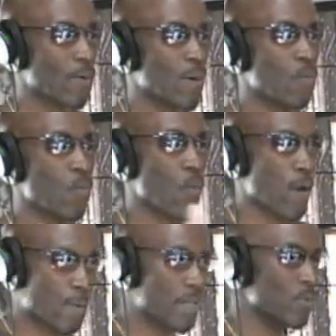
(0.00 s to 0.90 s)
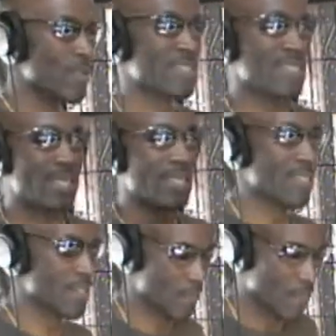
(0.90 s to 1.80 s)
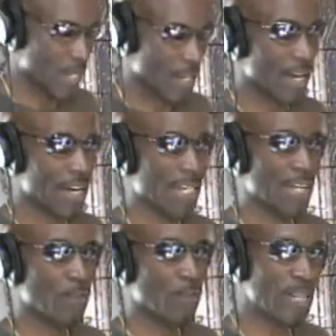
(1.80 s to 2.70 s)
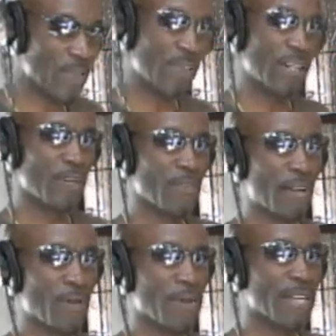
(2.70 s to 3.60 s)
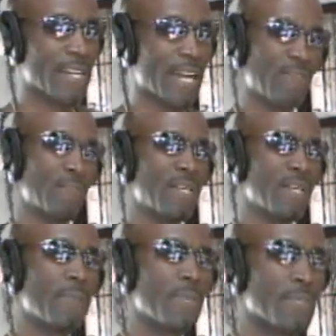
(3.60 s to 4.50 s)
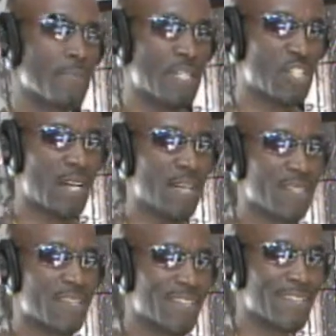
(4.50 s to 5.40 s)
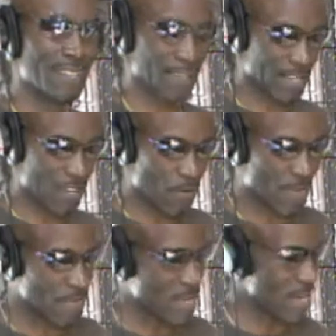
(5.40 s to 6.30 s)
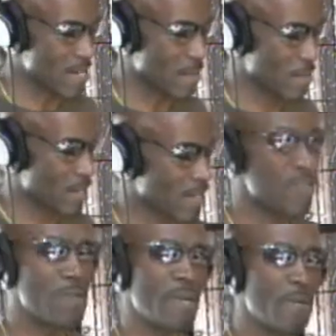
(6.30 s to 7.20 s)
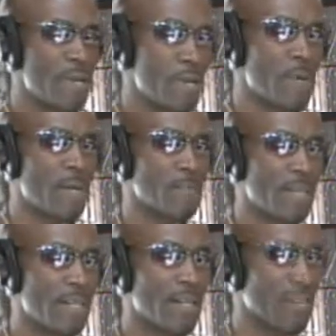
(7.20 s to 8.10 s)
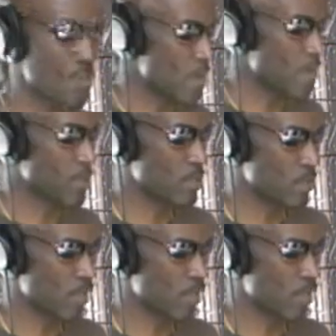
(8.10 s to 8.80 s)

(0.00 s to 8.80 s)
what women would see in them, and if we feel that we could ever be up here to be judged. Can we be can you be a male model, man? Are you able to do